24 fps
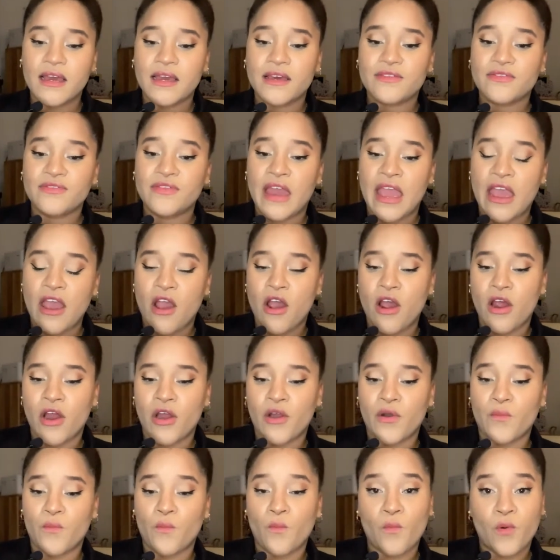they
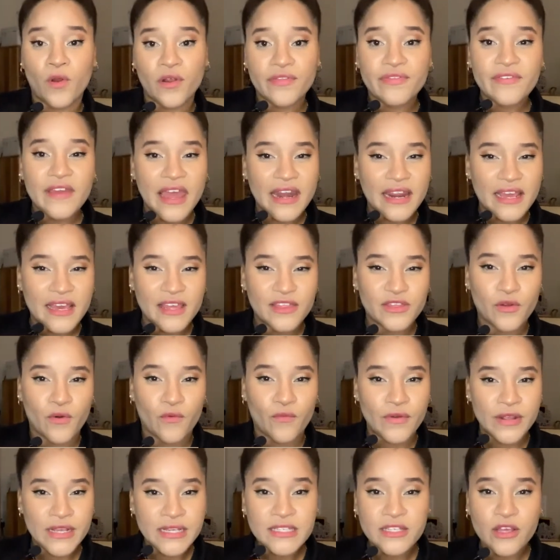are worth getting in the
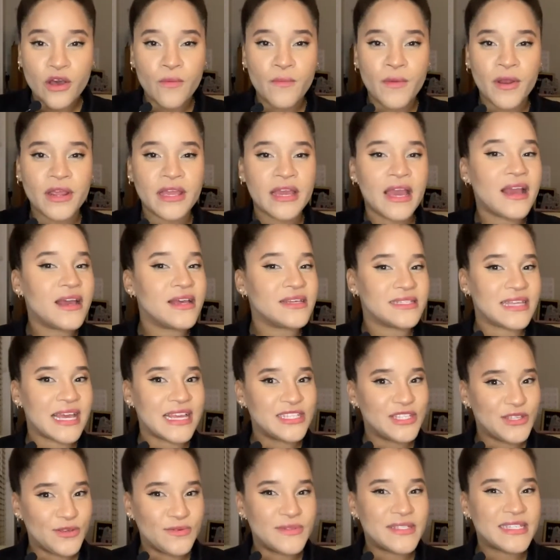resale market because they
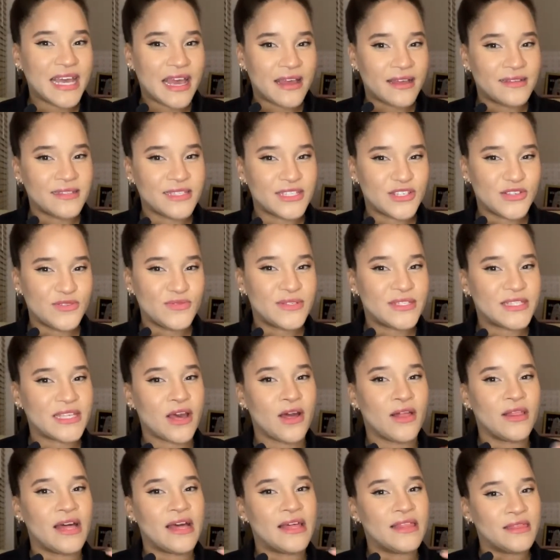do tend to
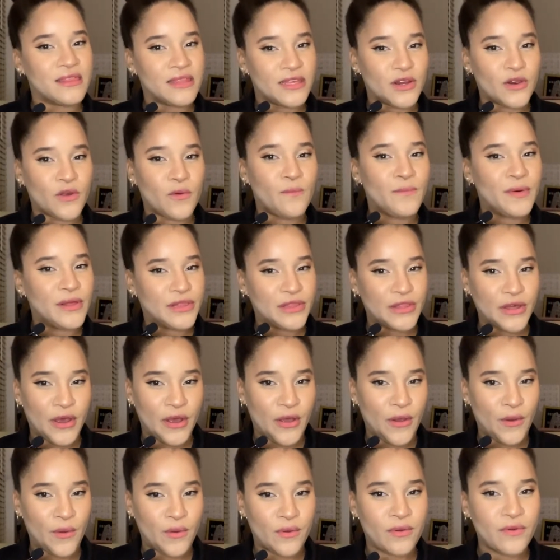sell a little
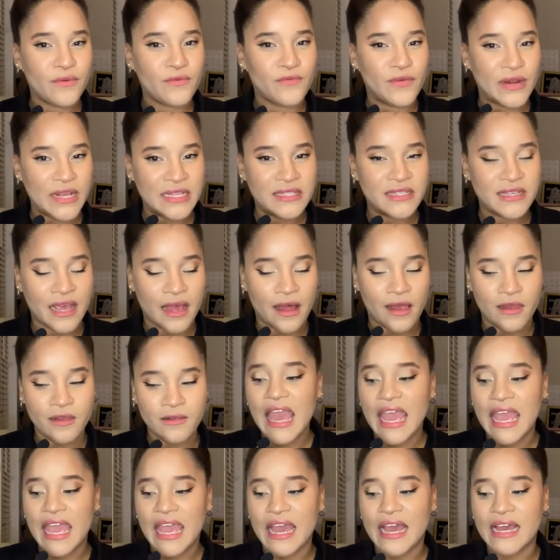below retail.
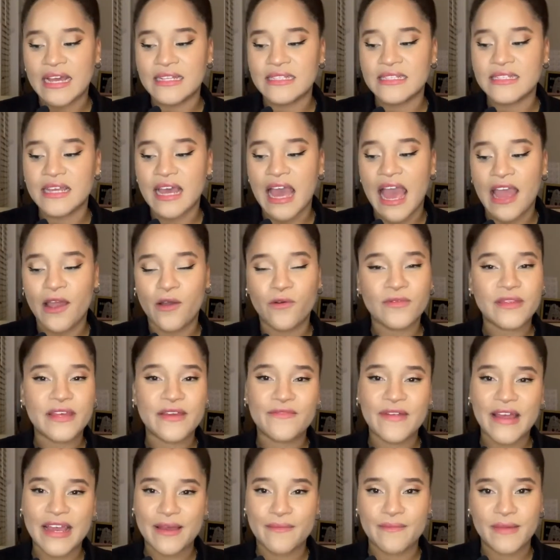And I only
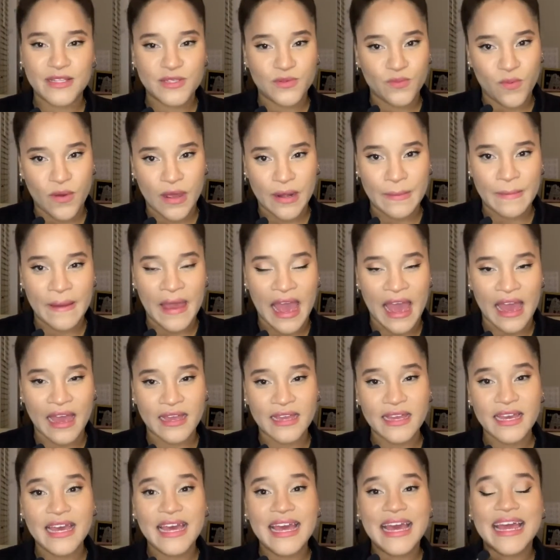recommend one
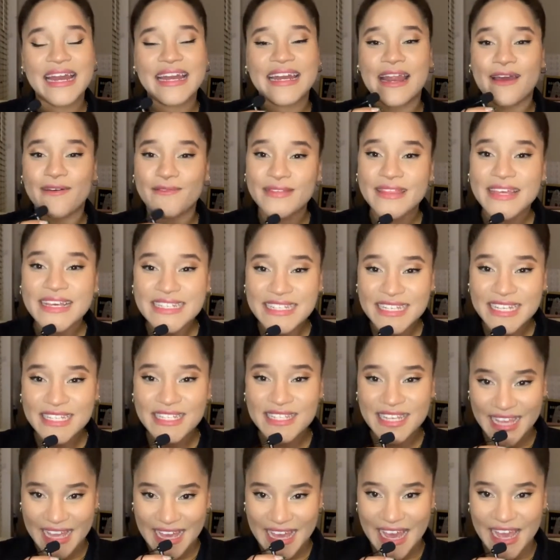bag. Now, this is,
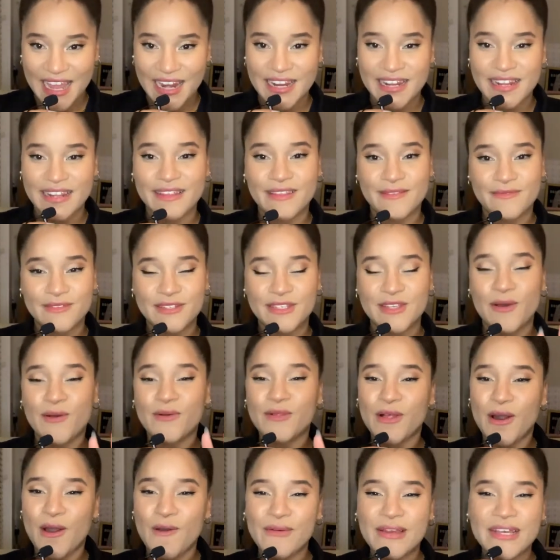again, so
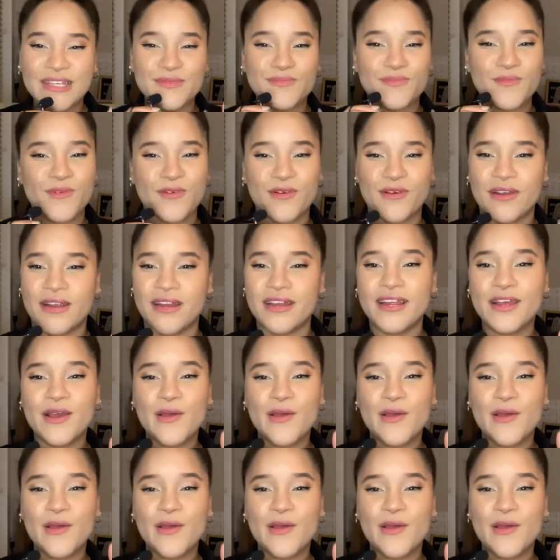Chloe is more